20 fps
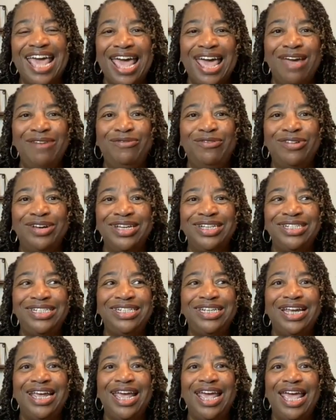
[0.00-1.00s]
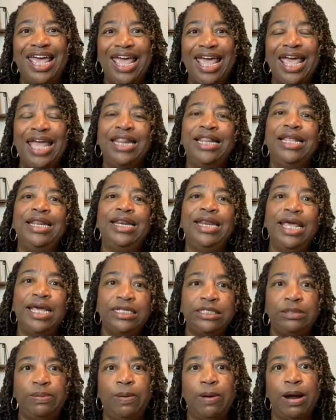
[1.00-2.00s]
average and the
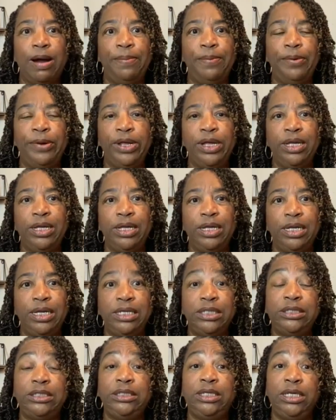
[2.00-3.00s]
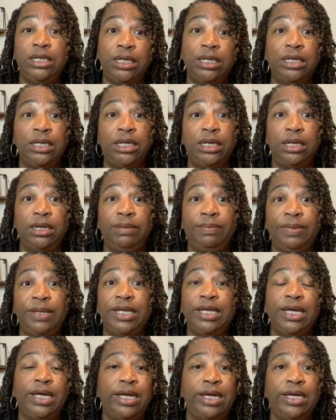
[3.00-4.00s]
next property is good
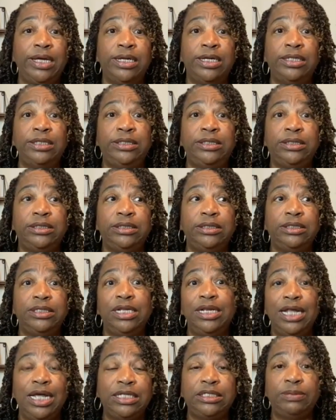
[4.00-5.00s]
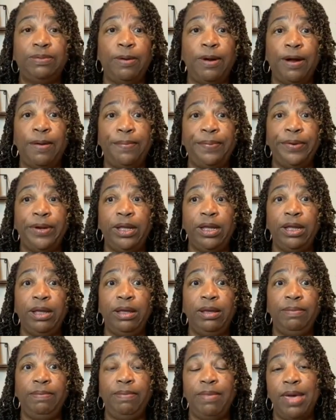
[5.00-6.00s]
because the next
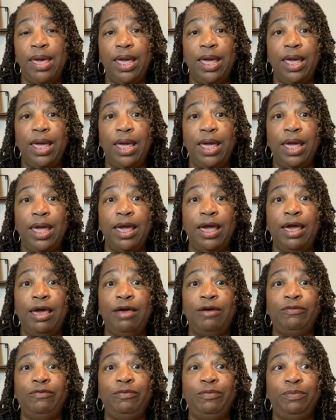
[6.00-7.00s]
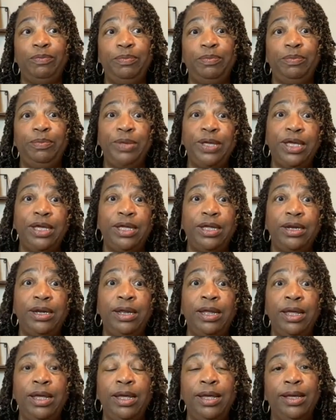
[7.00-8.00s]
property may have
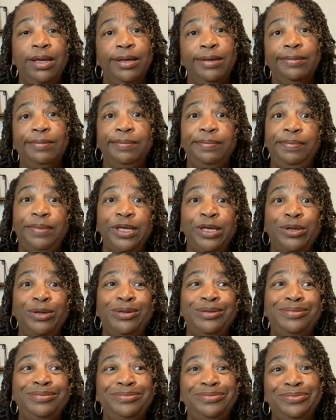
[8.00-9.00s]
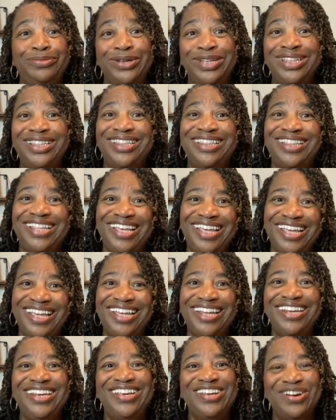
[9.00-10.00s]
been built
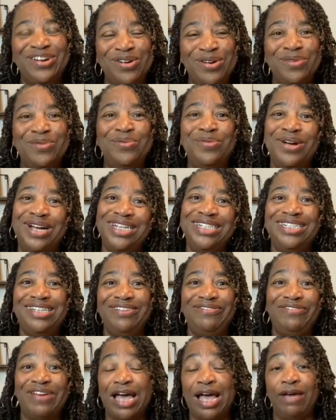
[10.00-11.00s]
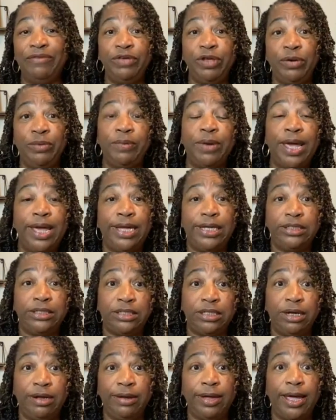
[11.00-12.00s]
within your 1 to 5 year
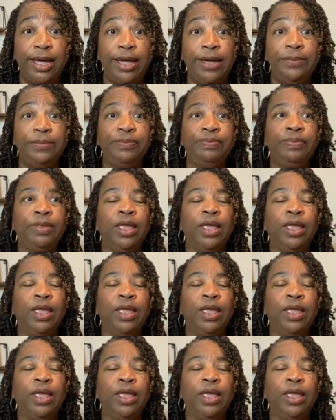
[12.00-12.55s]
range, okay?